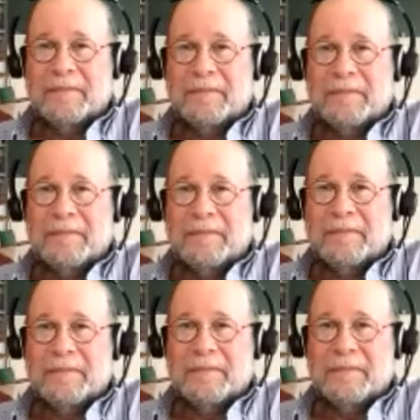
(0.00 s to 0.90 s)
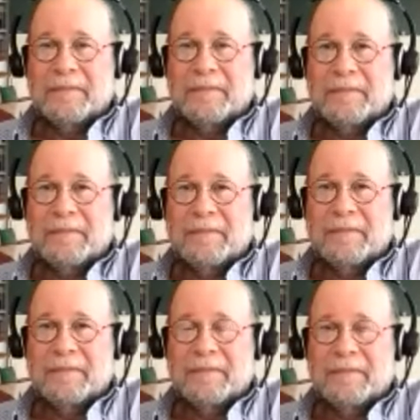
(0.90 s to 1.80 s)

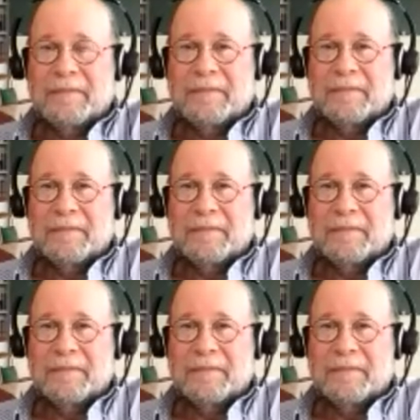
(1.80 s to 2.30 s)
This person isn't speaking.